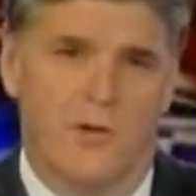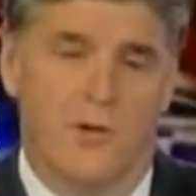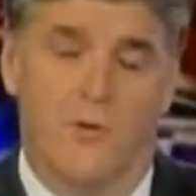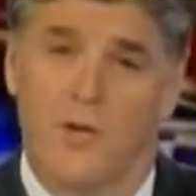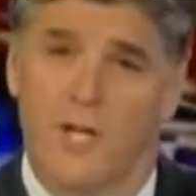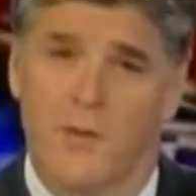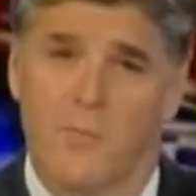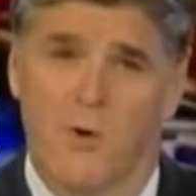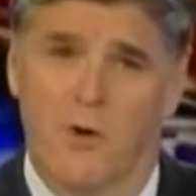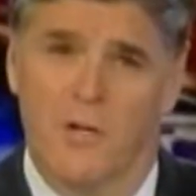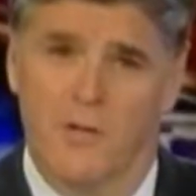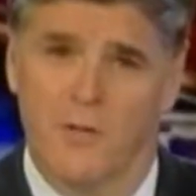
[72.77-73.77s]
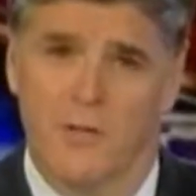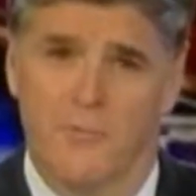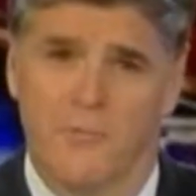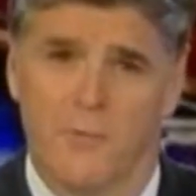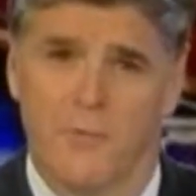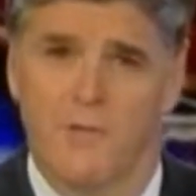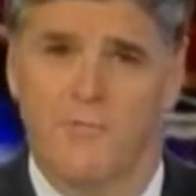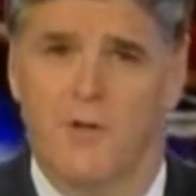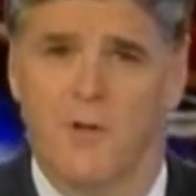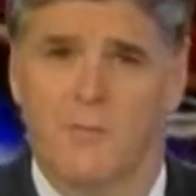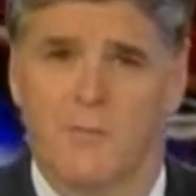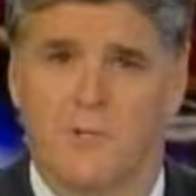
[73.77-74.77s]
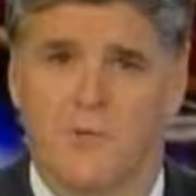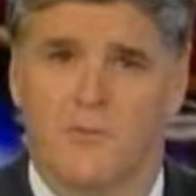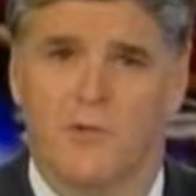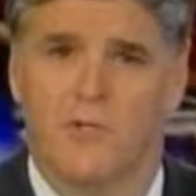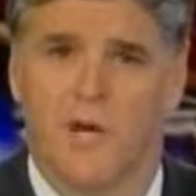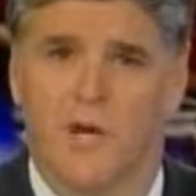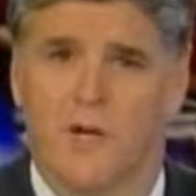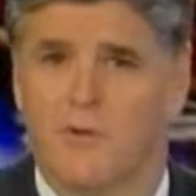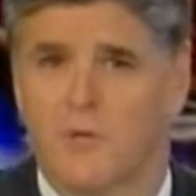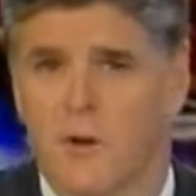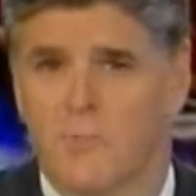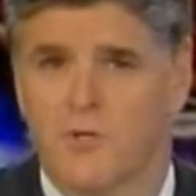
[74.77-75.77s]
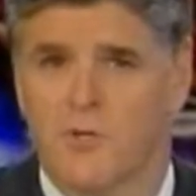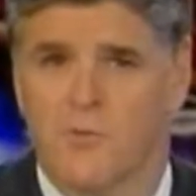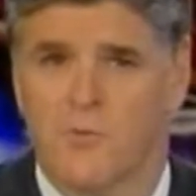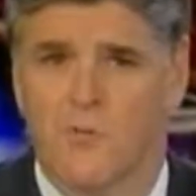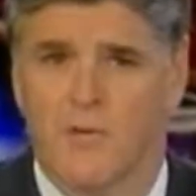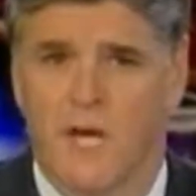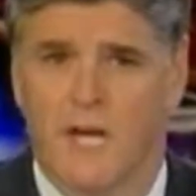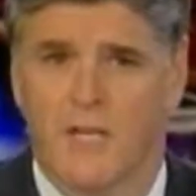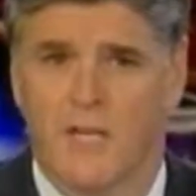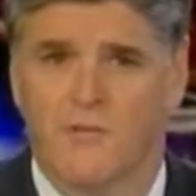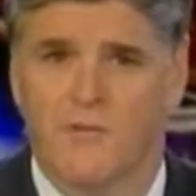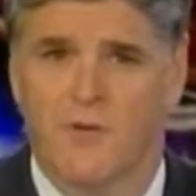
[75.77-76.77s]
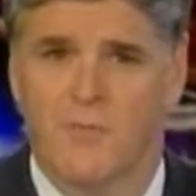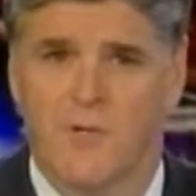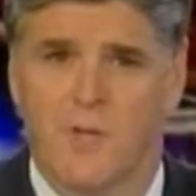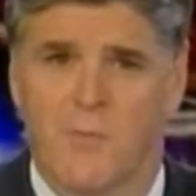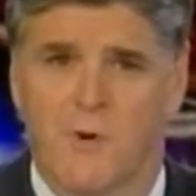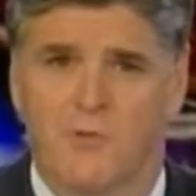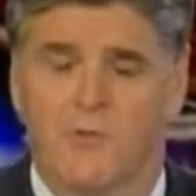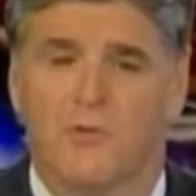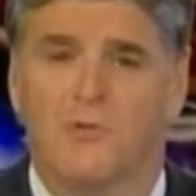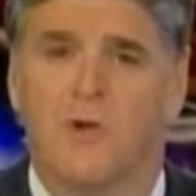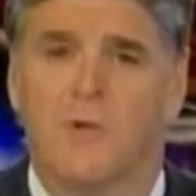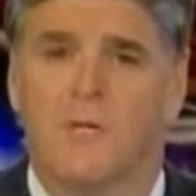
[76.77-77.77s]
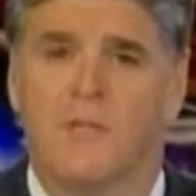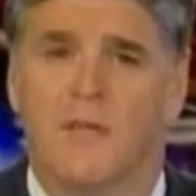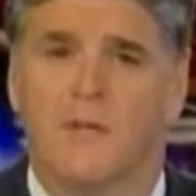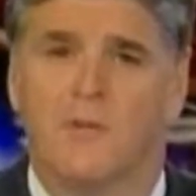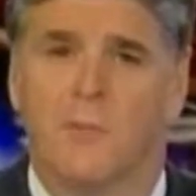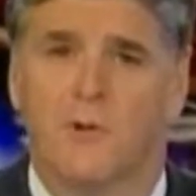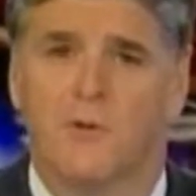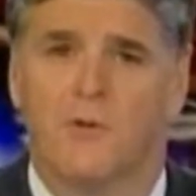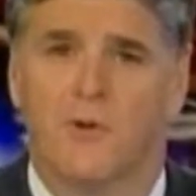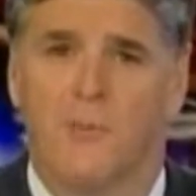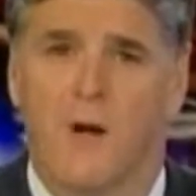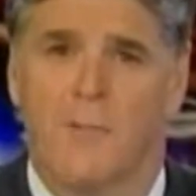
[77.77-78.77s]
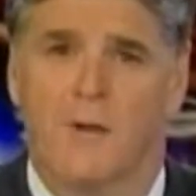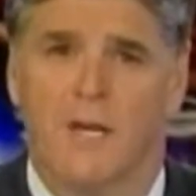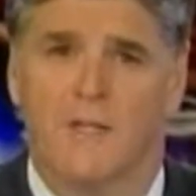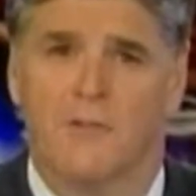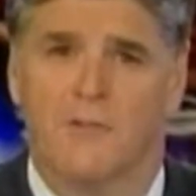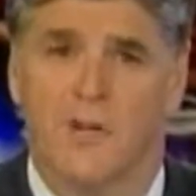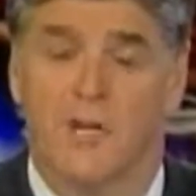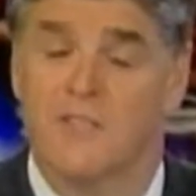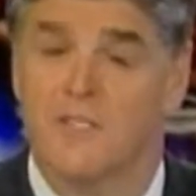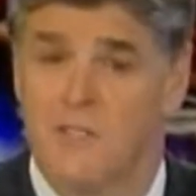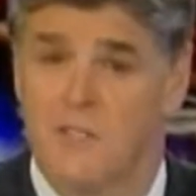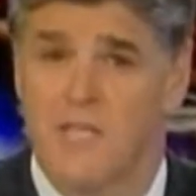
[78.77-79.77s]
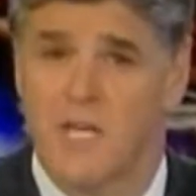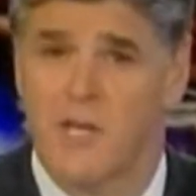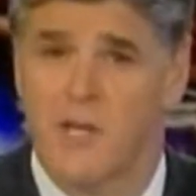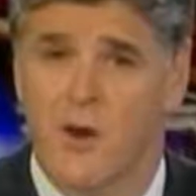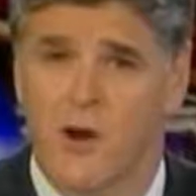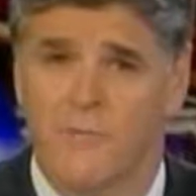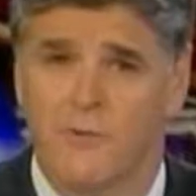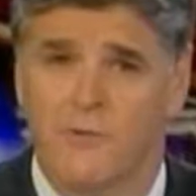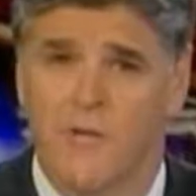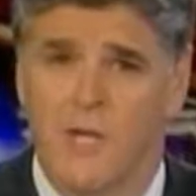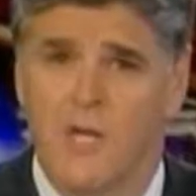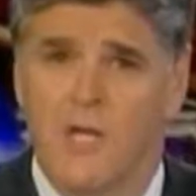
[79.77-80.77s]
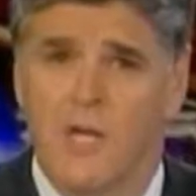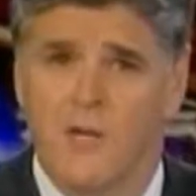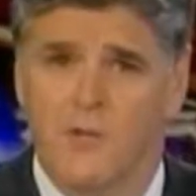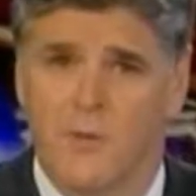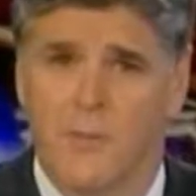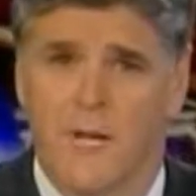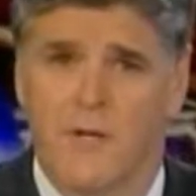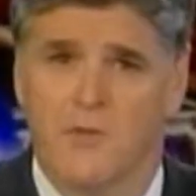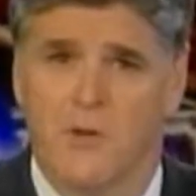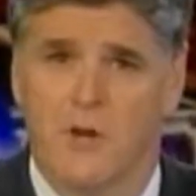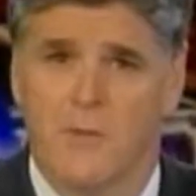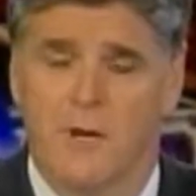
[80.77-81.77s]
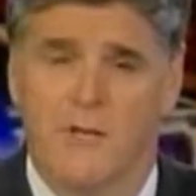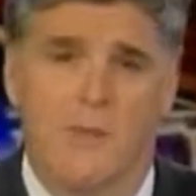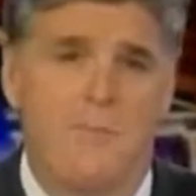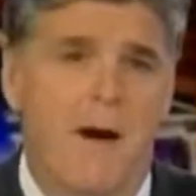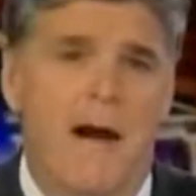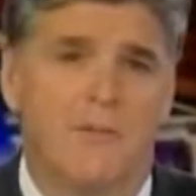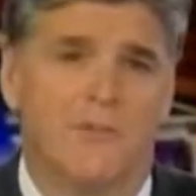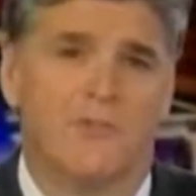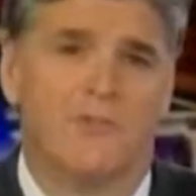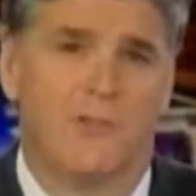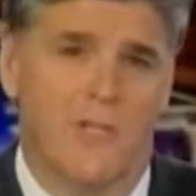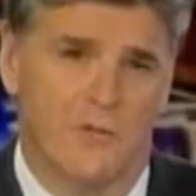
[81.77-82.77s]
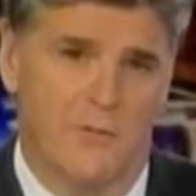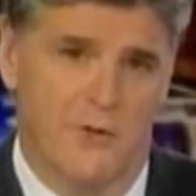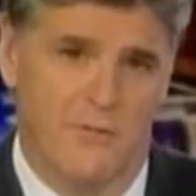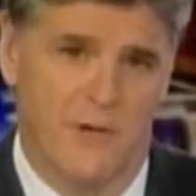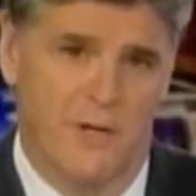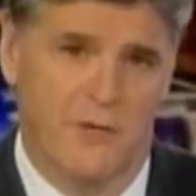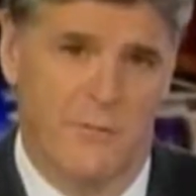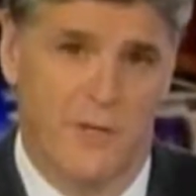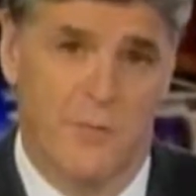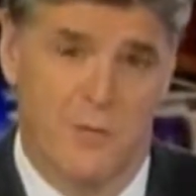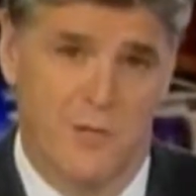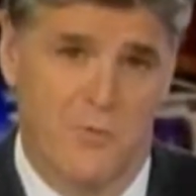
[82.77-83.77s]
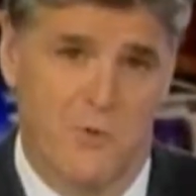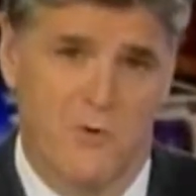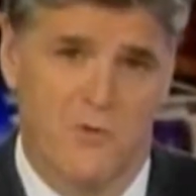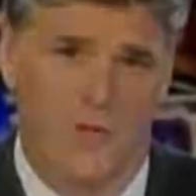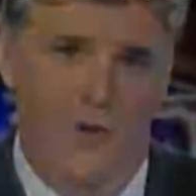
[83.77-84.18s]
agree anymore. Another clip from the film District of Corruption. The movie highlights several of the most disturbing things that President Obama has done since taking office. And joining me now to talk about the botched Solyndra investment and much more is the